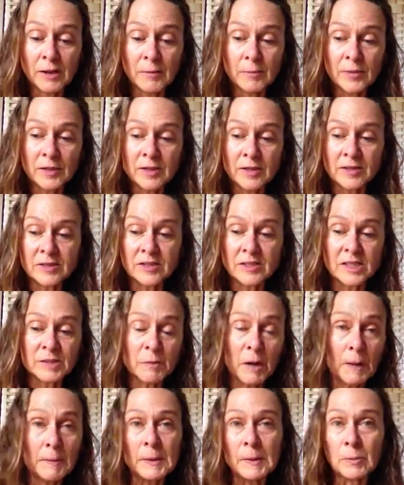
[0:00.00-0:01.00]
because the
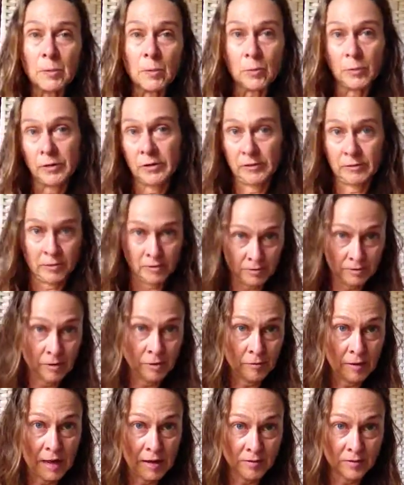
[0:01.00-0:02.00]
smart people weren't
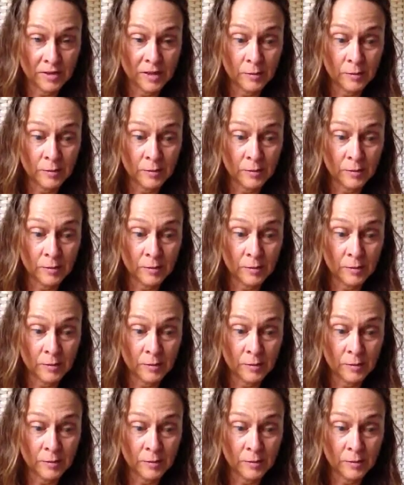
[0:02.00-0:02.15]
around.